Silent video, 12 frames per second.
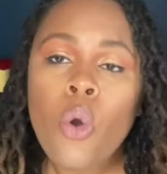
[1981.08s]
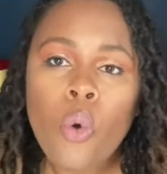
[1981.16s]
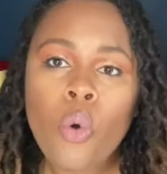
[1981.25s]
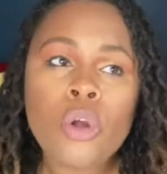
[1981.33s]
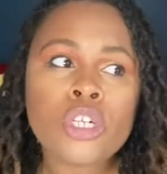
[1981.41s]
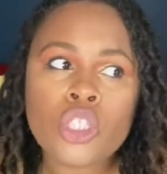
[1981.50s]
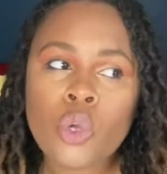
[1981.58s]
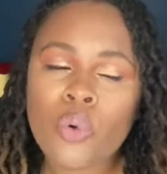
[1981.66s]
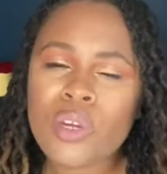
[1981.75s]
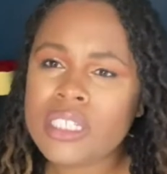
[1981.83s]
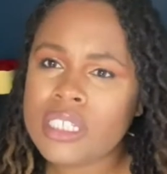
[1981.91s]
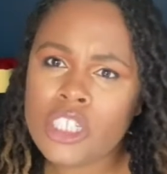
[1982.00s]
or
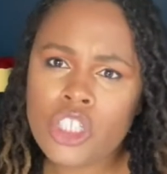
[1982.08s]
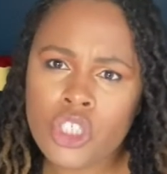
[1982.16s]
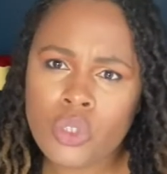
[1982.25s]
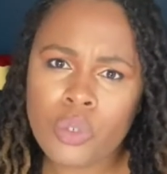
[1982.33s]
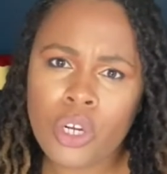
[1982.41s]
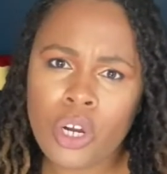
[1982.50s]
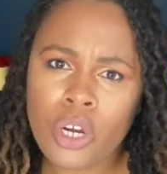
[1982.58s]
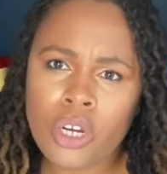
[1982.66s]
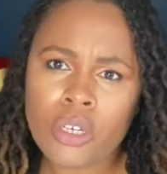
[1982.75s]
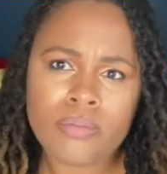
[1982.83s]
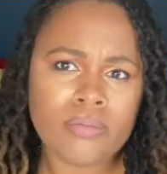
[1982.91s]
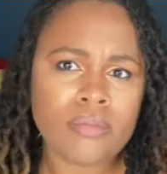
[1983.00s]
Tory did shoot
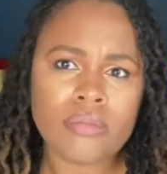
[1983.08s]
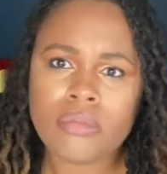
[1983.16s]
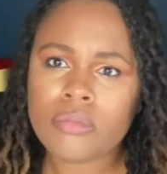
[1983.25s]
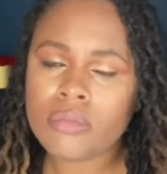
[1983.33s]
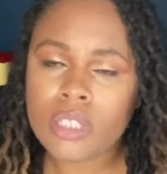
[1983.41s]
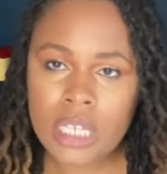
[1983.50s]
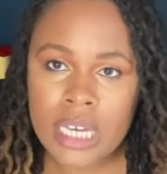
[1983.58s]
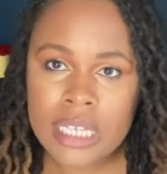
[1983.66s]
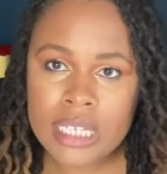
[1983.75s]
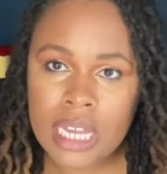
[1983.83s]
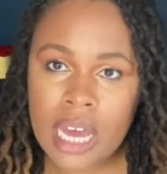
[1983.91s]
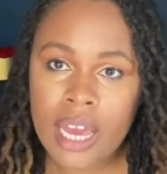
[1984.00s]
her, he's
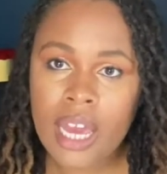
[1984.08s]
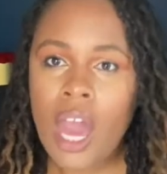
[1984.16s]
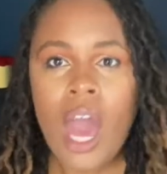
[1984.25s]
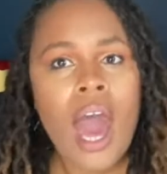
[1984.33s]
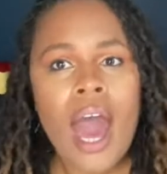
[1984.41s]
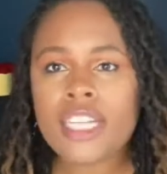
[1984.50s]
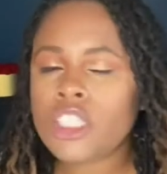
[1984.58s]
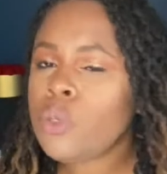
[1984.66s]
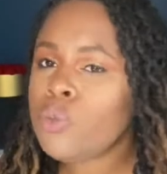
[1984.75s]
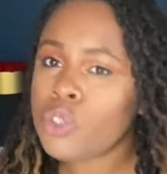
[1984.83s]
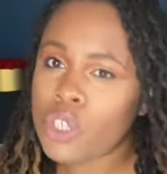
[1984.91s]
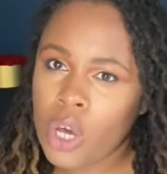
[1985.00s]
lying. I
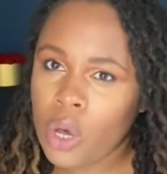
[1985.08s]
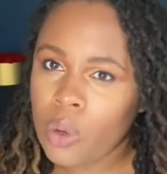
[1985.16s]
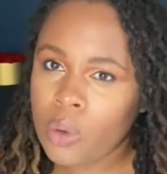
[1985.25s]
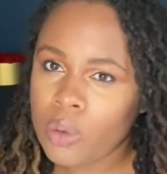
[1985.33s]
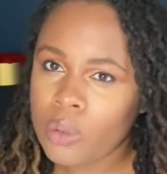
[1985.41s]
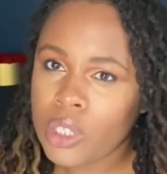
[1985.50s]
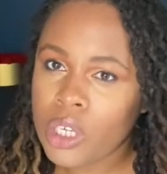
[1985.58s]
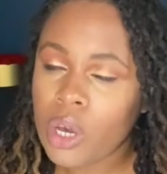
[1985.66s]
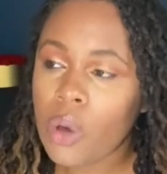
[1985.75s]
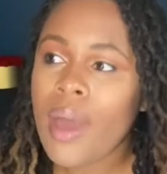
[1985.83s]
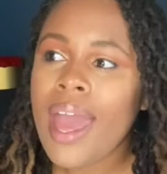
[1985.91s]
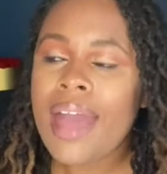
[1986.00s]
don't know,
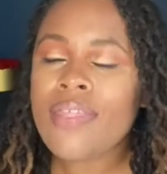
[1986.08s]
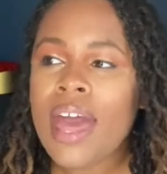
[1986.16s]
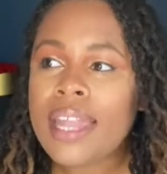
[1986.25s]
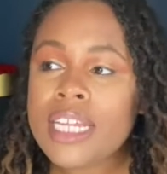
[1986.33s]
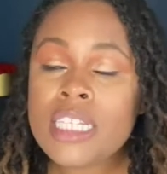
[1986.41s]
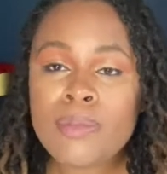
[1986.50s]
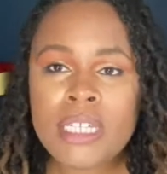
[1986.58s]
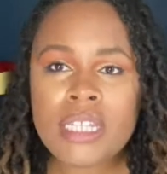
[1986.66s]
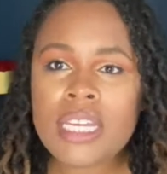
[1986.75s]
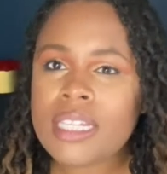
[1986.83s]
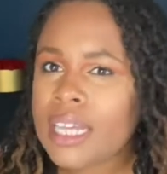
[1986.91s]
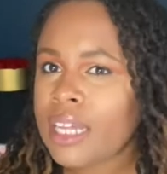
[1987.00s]
and that leads me to
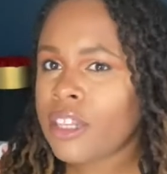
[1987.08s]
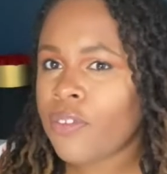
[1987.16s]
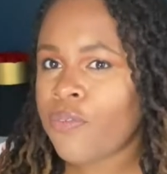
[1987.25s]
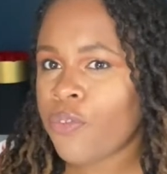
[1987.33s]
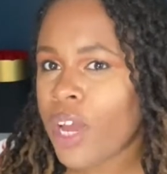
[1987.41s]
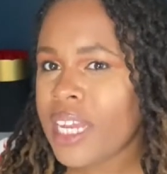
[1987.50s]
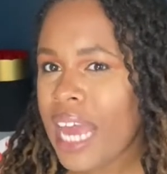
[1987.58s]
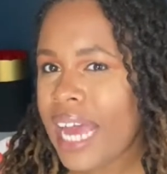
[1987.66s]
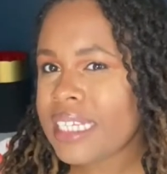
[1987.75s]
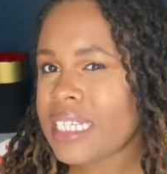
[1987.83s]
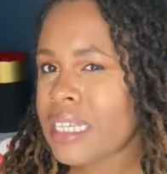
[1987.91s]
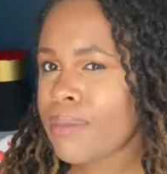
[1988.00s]
think that the friend
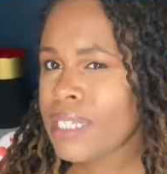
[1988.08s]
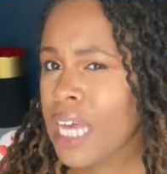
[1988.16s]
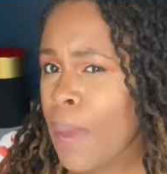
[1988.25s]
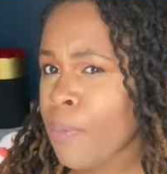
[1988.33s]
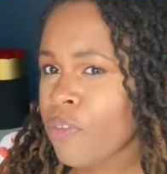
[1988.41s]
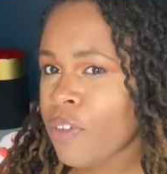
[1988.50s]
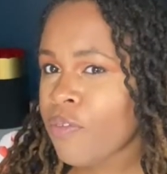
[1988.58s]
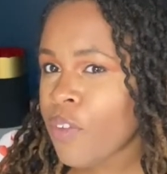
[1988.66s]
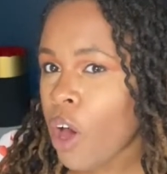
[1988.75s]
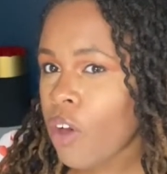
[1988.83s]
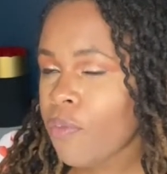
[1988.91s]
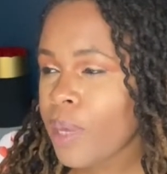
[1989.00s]
had some type of
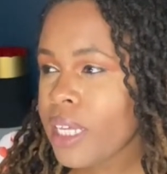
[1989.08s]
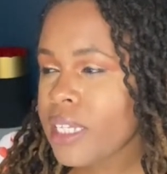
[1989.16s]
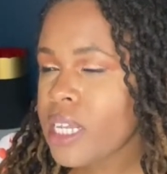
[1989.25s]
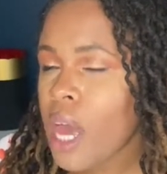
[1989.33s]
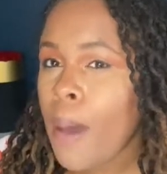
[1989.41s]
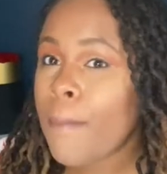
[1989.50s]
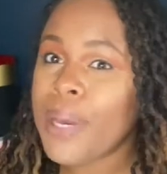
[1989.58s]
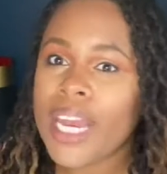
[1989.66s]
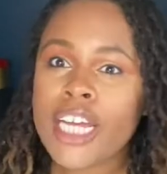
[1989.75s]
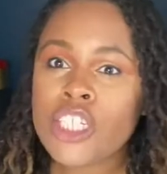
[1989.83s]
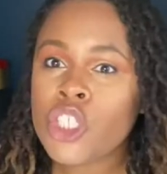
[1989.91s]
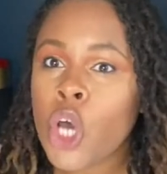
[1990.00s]
involvement, but
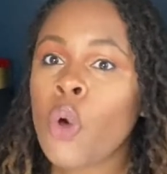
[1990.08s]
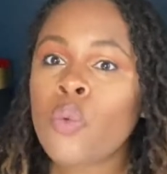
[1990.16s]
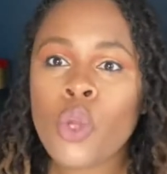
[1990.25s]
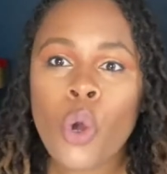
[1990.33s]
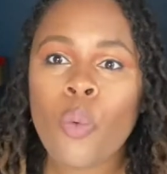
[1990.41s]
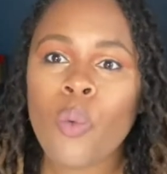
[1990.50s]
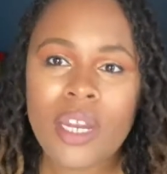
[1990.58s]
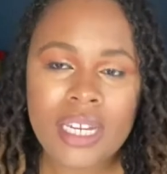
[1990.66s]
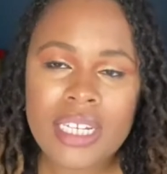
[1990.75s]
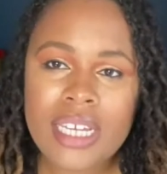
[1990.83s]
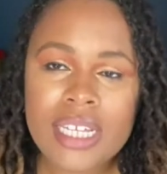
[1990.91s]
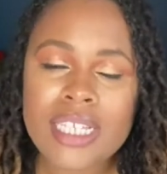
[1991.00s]
I don't know what it
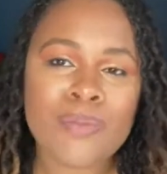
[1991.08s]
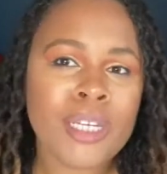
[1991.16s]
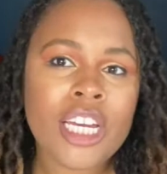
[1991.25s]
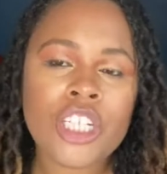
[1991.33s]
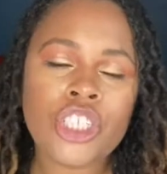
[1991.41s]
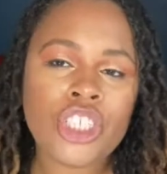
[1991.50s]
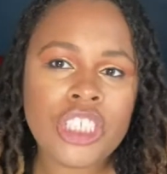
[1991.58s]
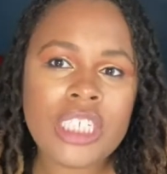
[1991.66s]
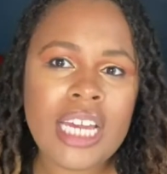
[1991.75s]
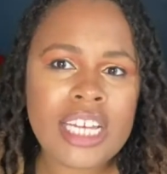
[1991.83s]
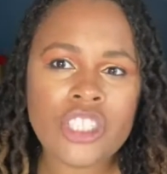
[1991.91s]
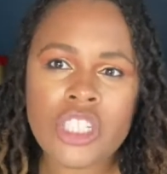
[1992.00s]
is, because
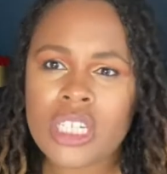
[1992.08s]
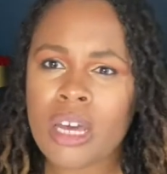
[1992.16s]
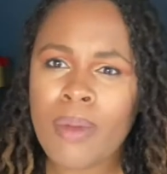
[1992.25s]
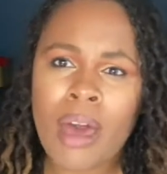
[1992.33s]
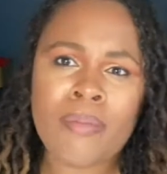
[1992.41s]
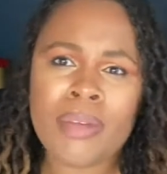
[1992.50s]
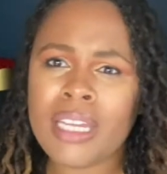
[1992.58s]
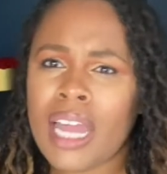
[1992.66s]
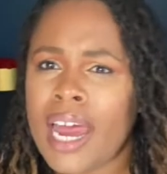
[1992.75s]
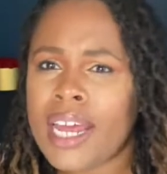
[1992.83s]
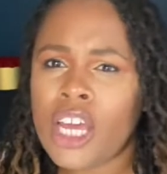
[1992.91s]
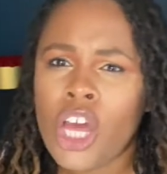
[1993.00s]
she has just come out and been
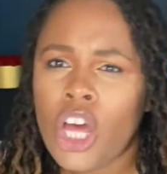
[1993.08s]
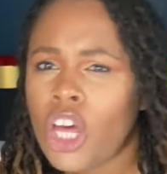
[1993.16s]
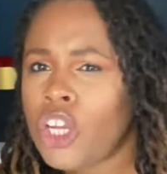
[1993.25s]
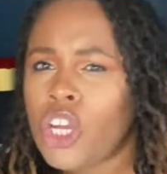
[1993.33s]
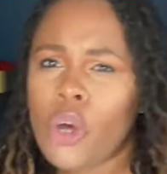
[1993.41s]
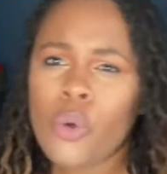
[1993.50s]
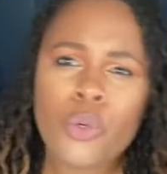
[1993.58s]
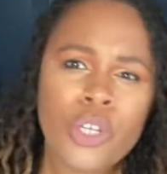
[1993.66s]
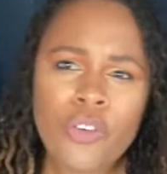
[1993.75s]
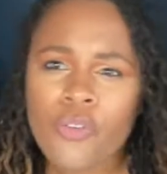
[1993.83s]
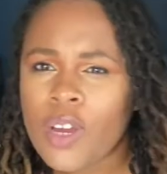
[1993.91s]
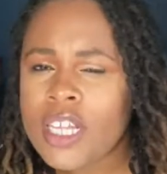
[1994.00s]
like, know who
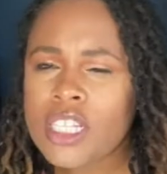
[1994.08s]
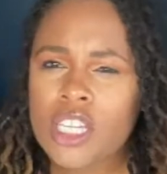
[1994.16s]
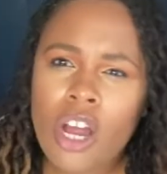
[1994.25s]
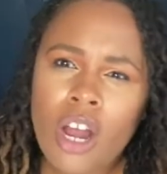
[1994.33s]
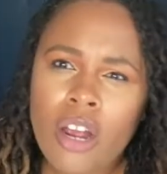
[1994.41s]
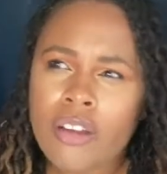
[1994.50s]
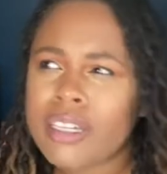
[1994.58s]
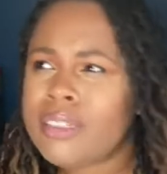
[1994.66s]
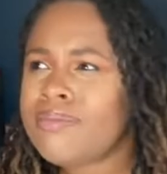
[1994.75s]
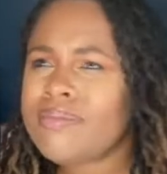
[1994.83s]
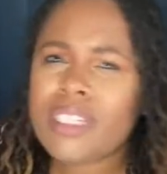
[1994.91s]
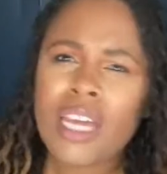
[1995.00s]
your friends are
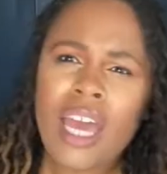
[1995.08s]
and